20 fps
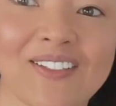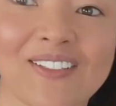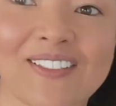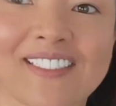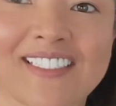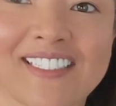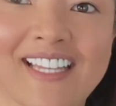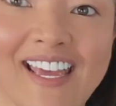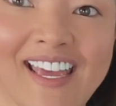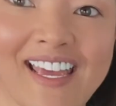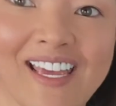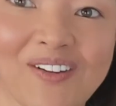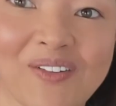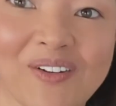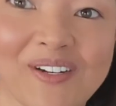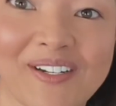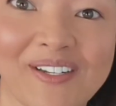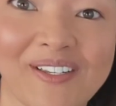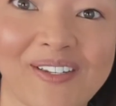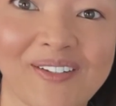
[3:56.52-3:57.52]
today
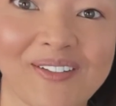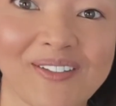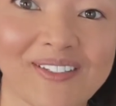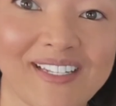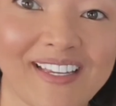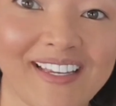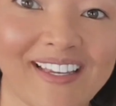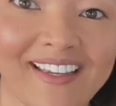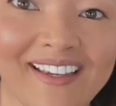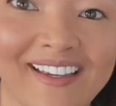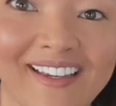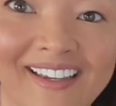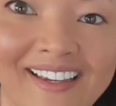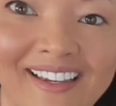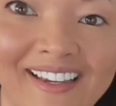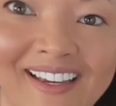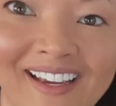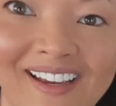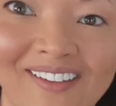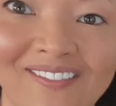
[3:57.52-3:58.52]
we're using
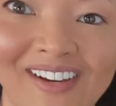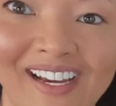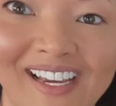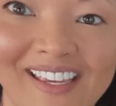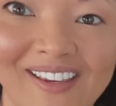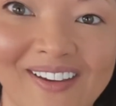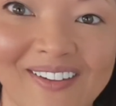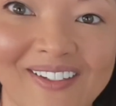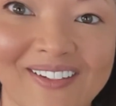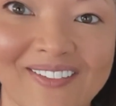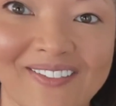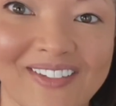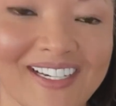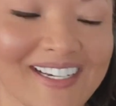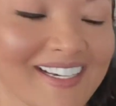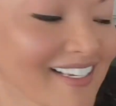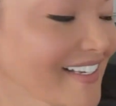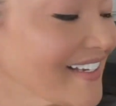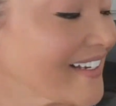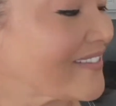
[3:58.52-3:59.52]
my Yoda
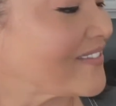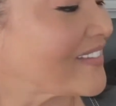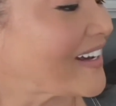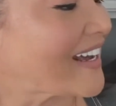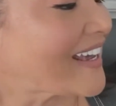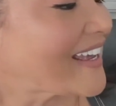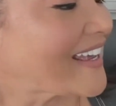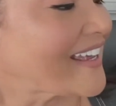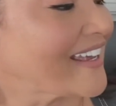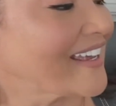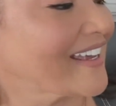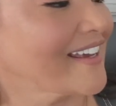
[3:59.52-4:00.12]
mug, my